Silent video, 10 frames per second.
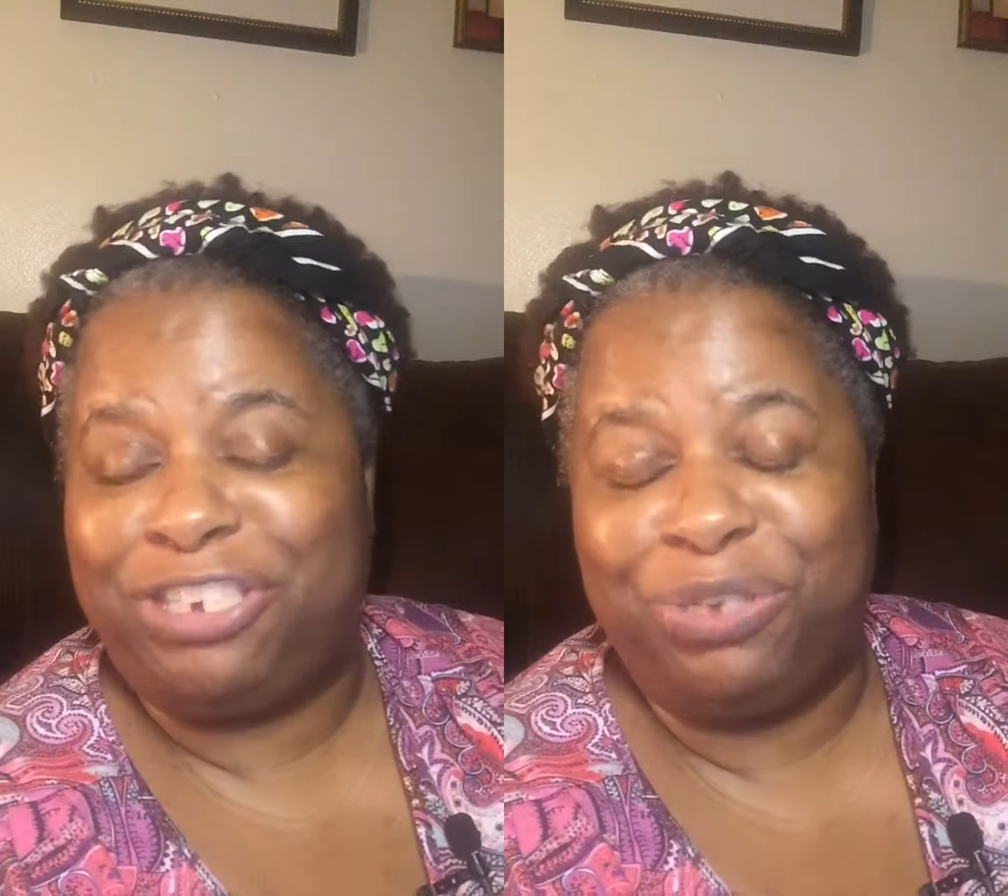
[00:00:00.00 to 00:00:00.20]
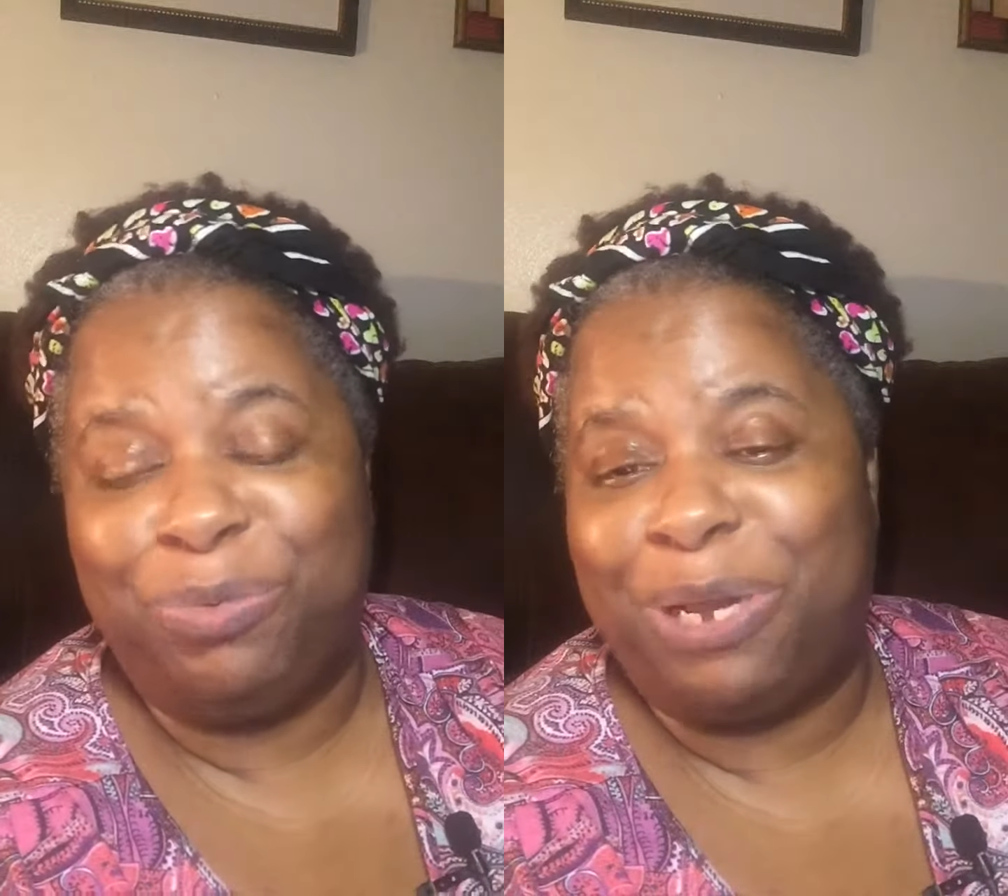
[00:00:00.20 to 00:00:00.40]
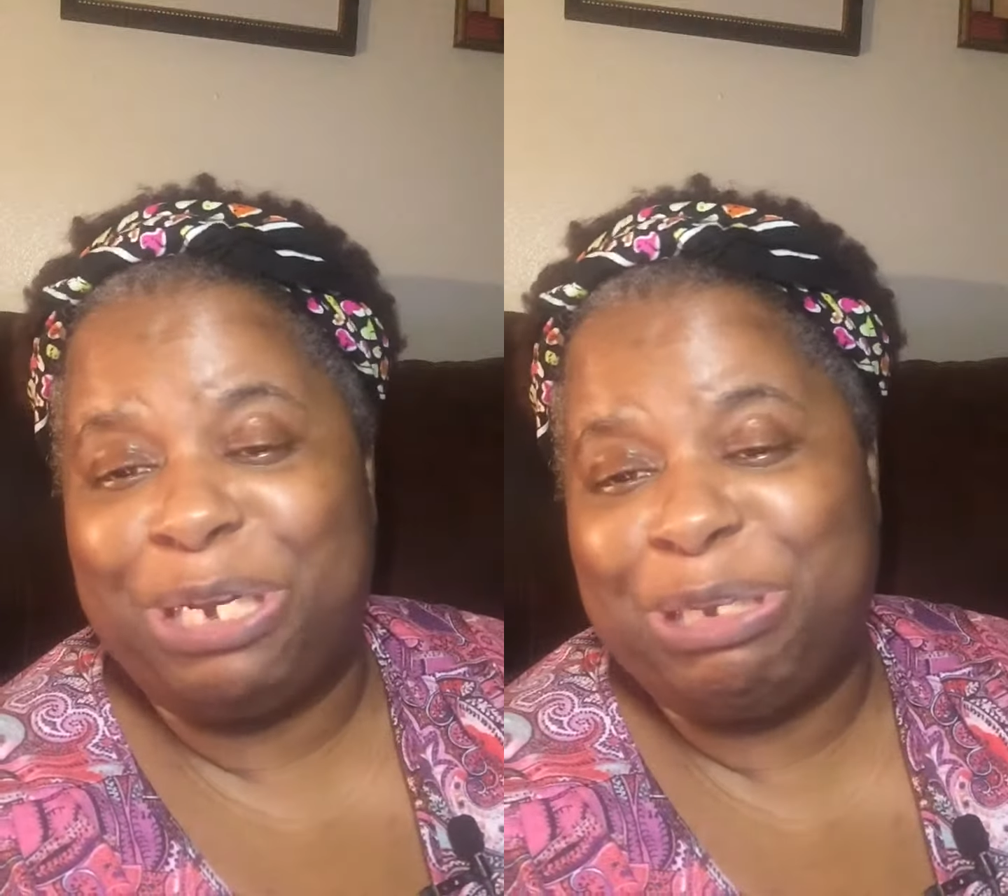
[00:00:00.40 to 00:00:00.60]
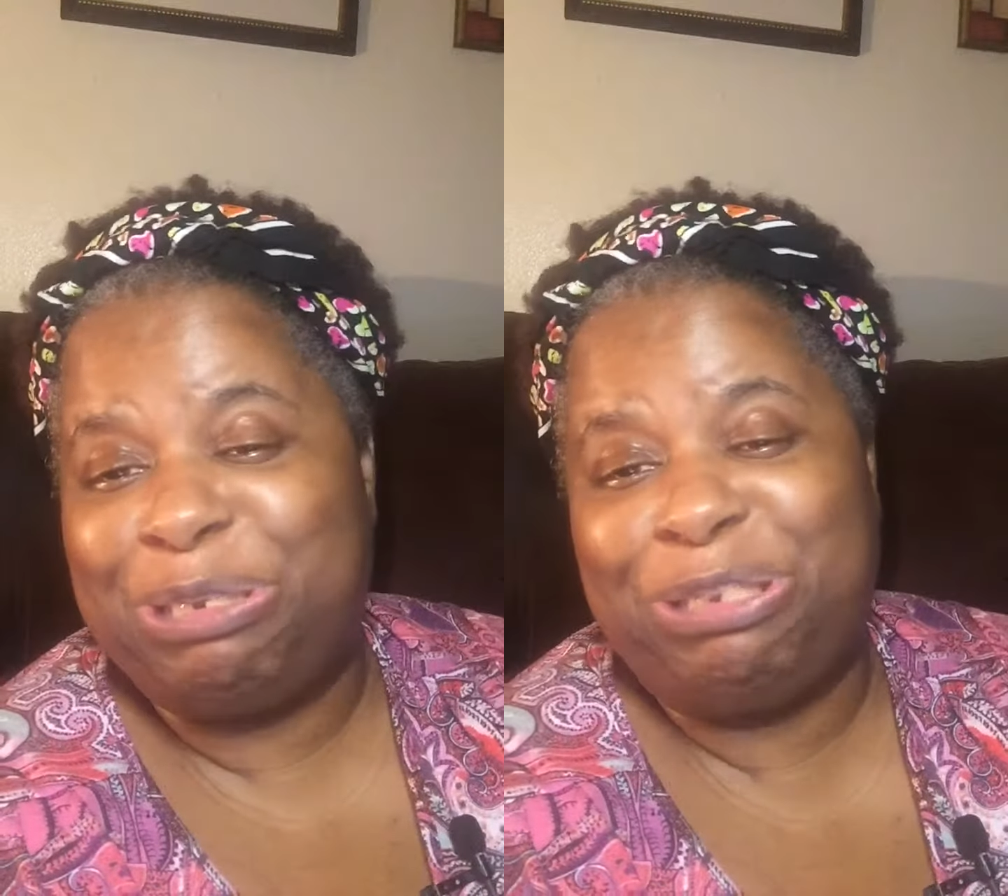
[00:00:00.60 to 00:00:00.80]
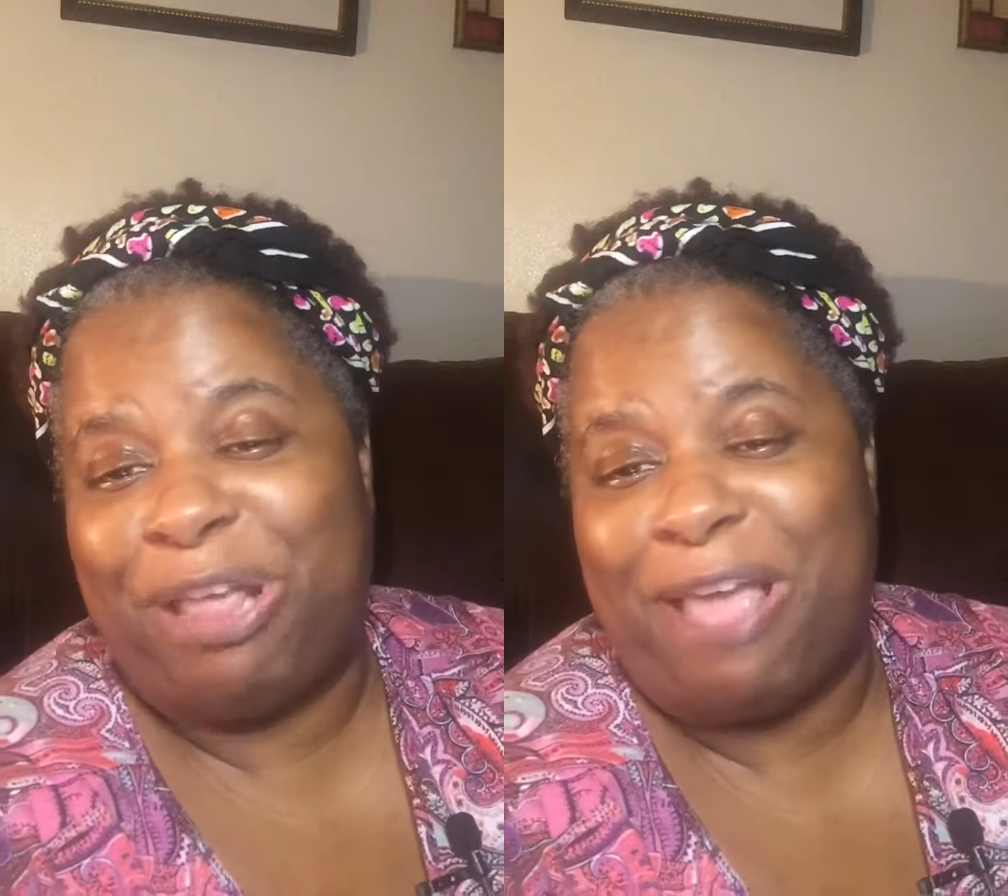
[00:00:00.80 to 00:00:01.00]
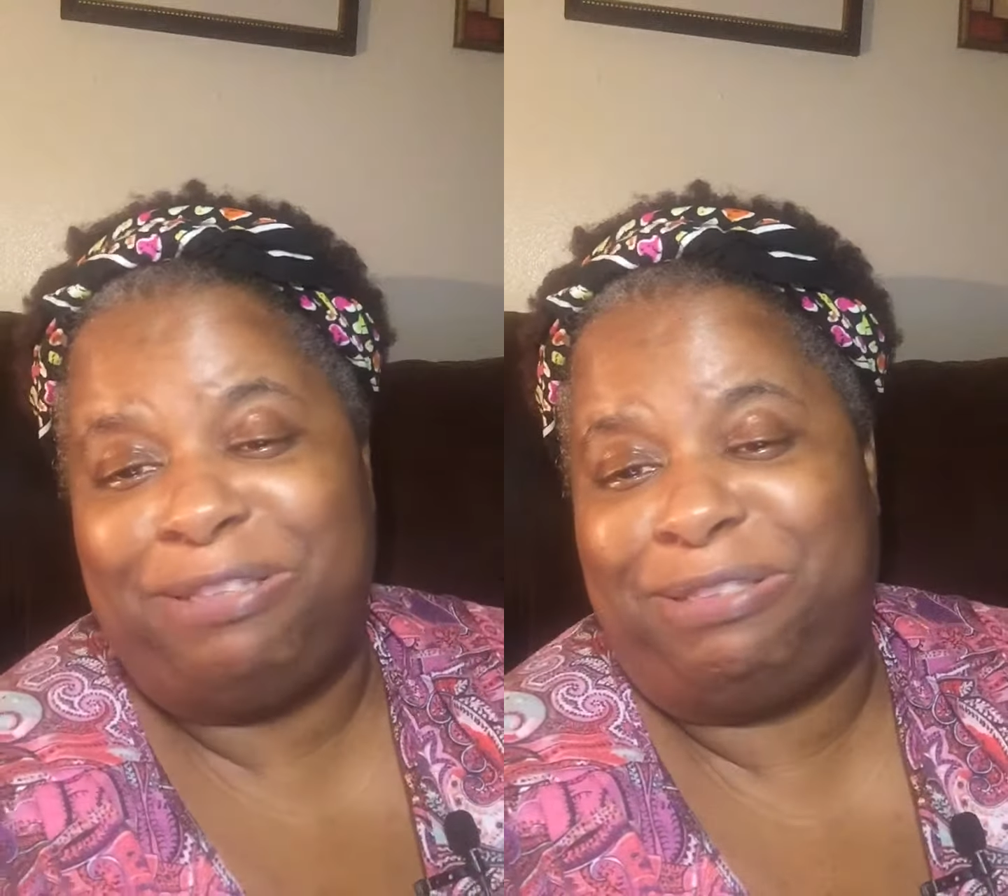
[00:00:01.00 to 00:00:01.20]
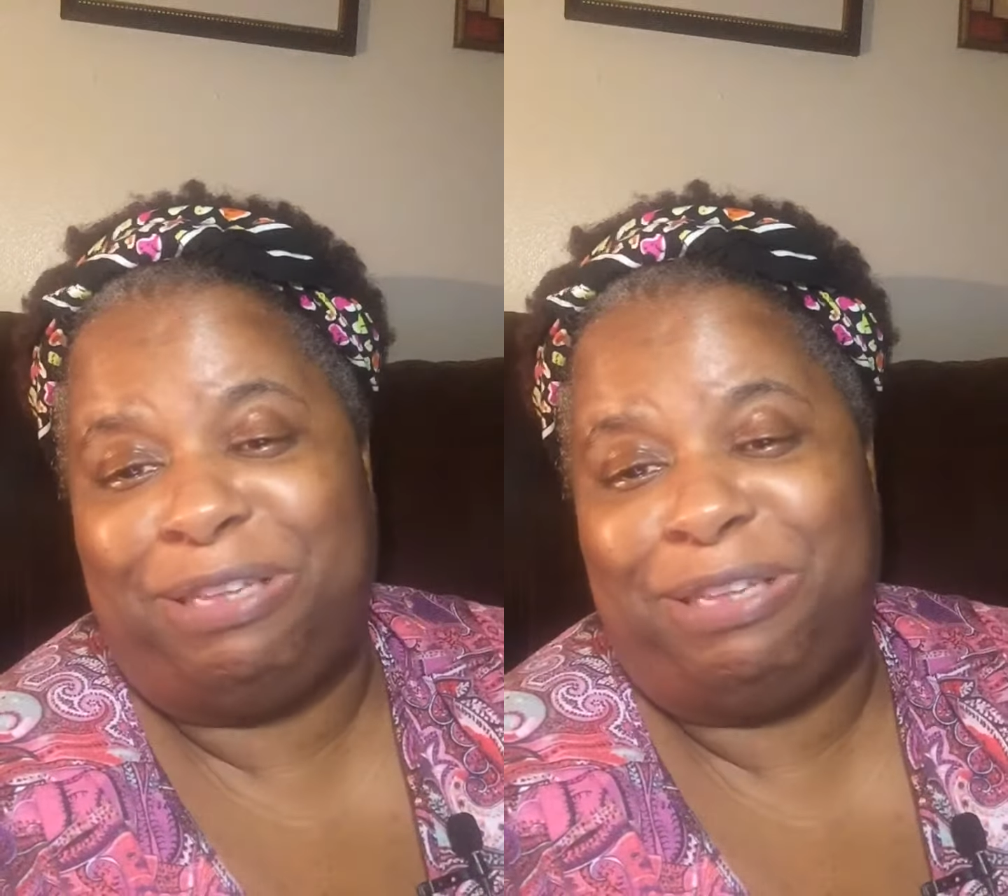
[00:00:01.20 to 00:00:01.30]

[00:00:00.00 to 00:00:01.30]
she wanted to taste